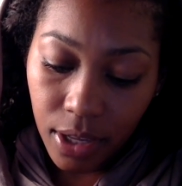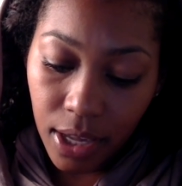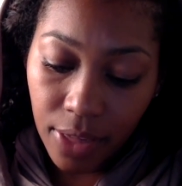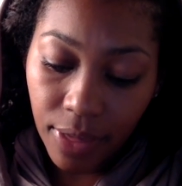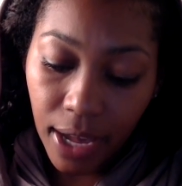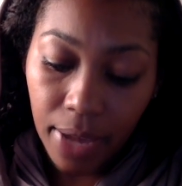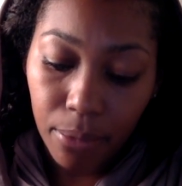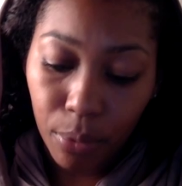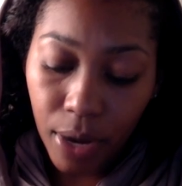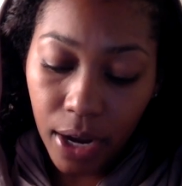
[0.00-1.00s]
and thy
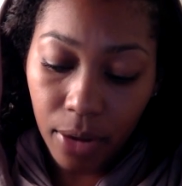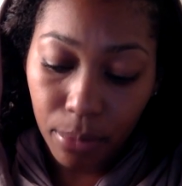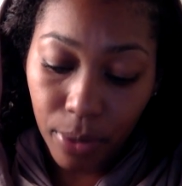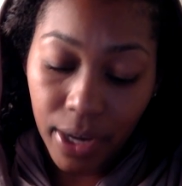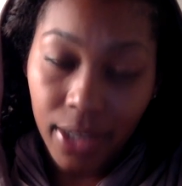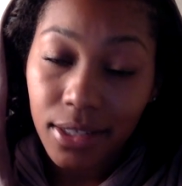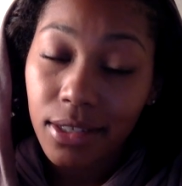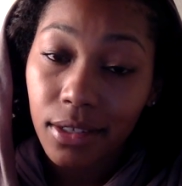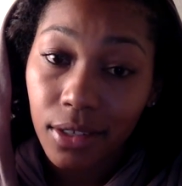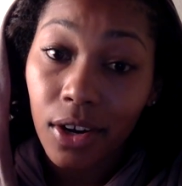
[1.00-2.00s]
brow
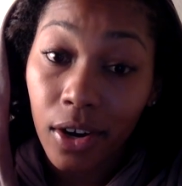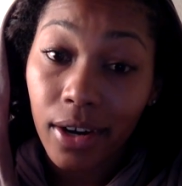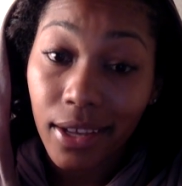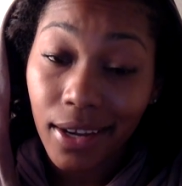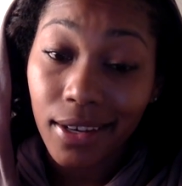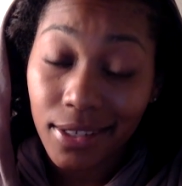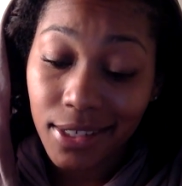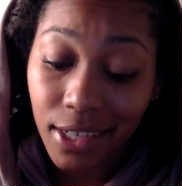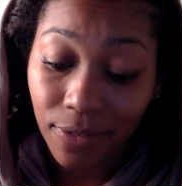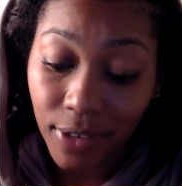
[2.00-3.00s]
brass, hard-headed and
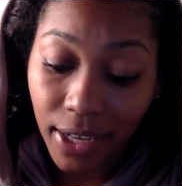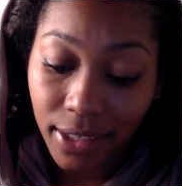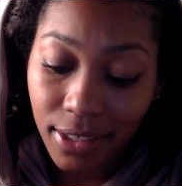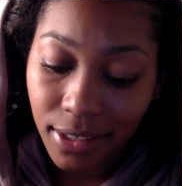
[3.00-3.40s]
stiff-necked.